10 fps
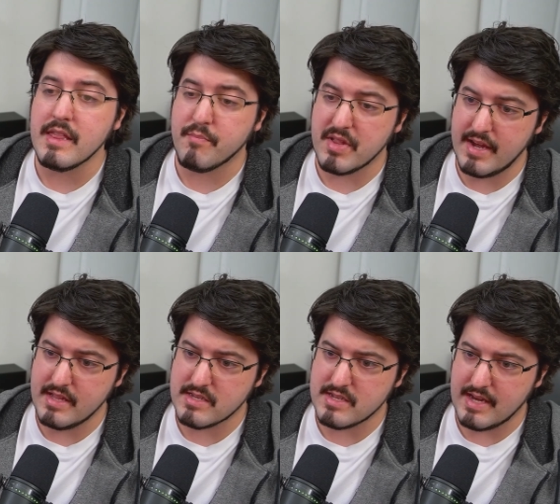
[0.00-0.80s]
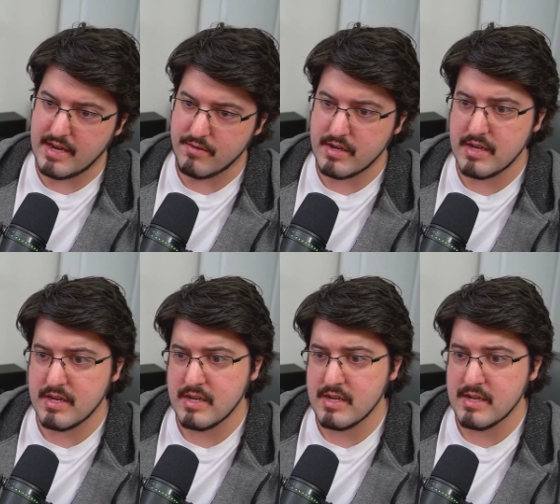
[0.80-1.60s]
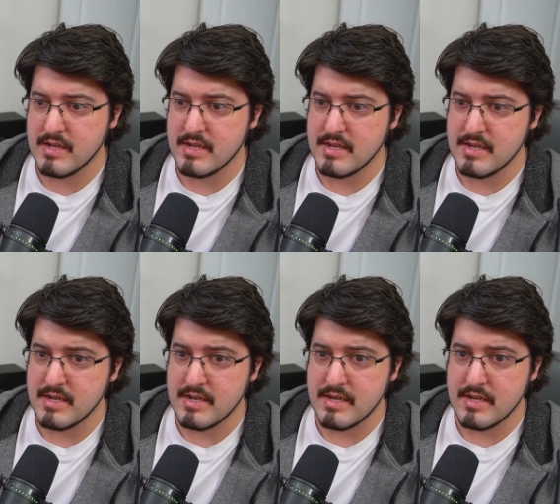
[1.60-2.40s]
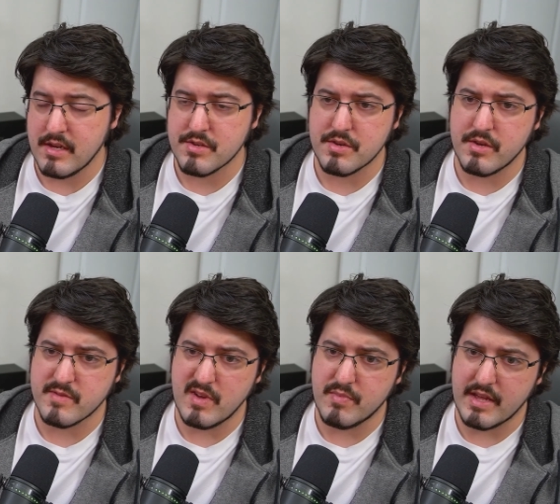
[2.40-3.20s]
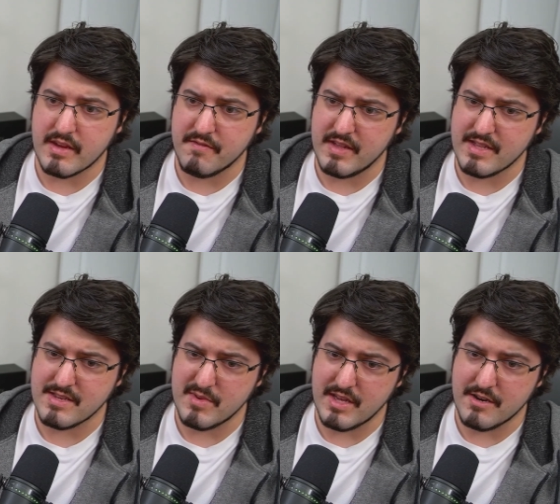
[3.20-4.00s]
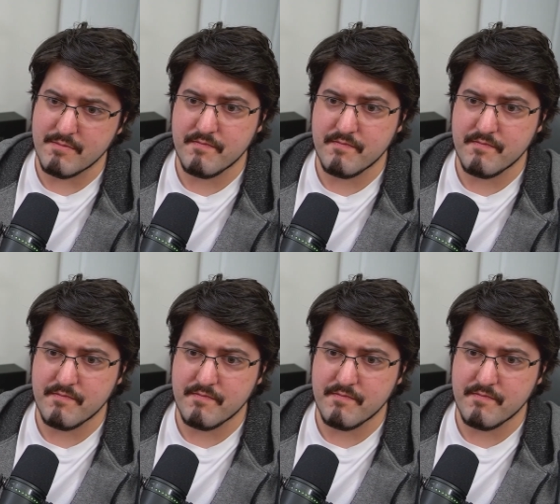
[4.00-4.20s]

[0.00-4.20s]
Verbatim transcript: the plane's down. Also known as me playing a flight simulator.